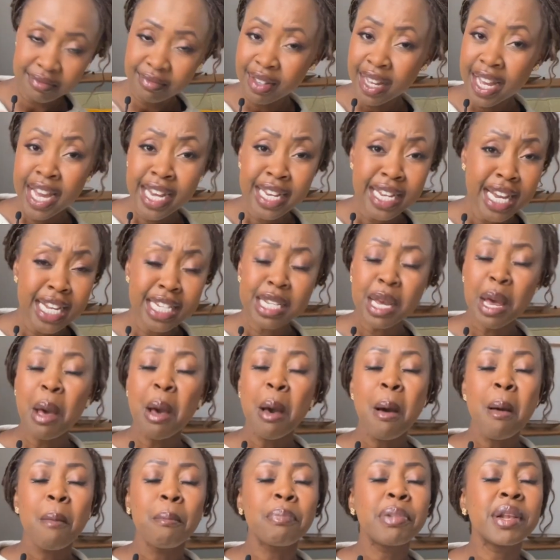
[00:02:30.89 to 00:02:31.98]
Annette,
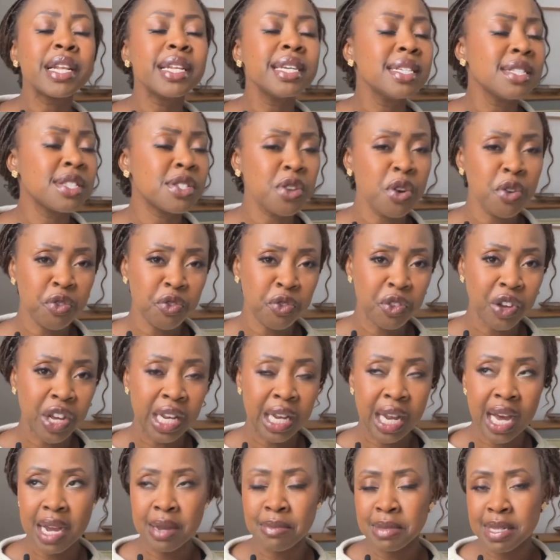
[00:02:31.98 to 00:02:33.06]
please don't feel
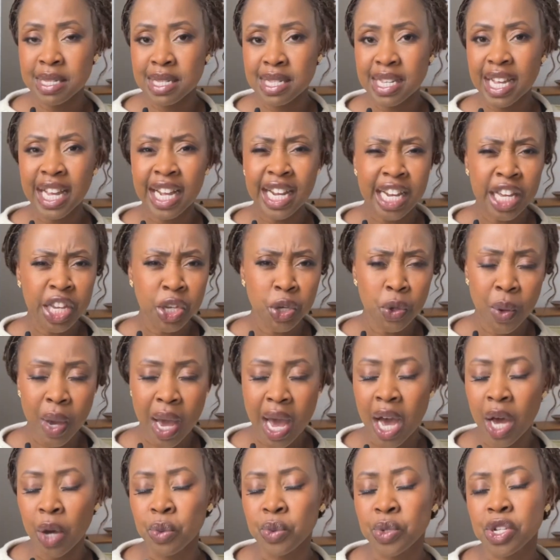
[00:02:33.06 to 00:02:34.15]
I'm singling you
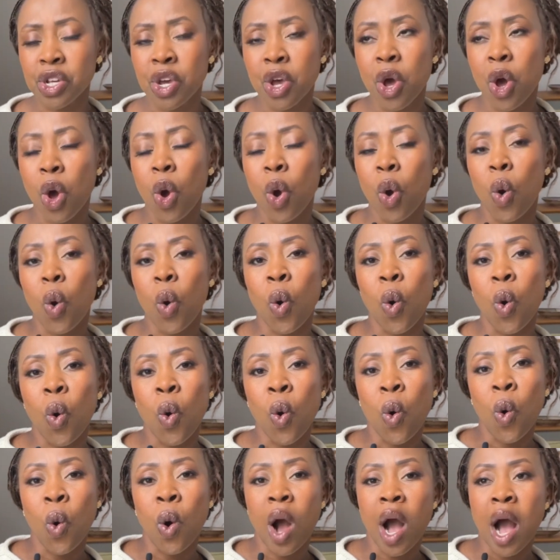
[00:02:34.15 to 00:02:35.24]
out
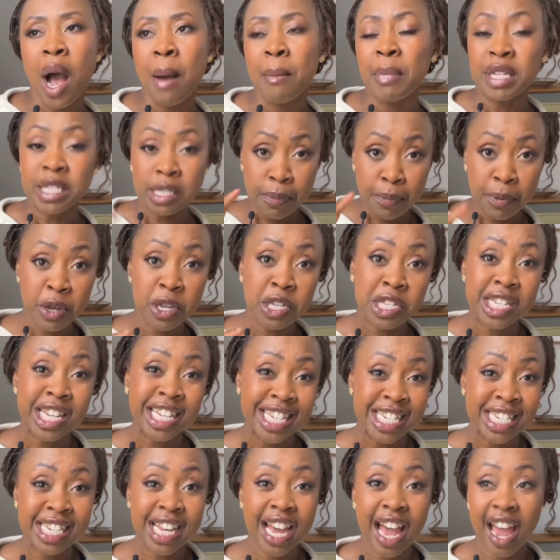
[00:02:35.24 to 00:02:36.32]
or it's a personal
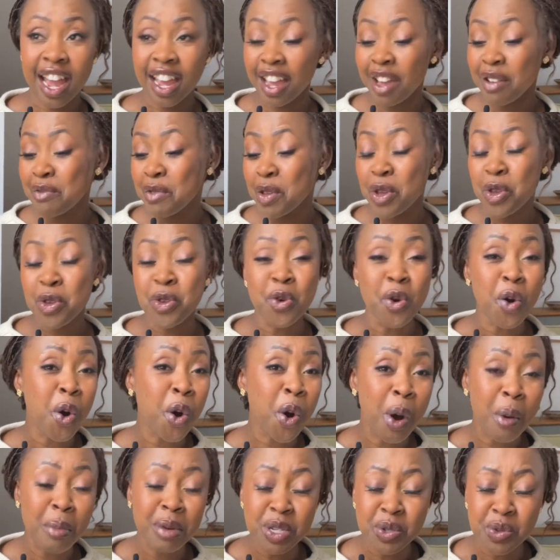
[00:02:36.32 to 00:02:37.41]
attack. Your
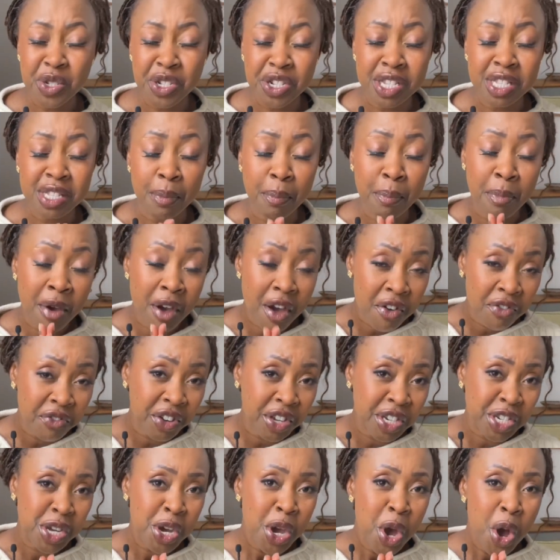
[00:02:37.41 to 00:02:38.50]
comment was just the perfect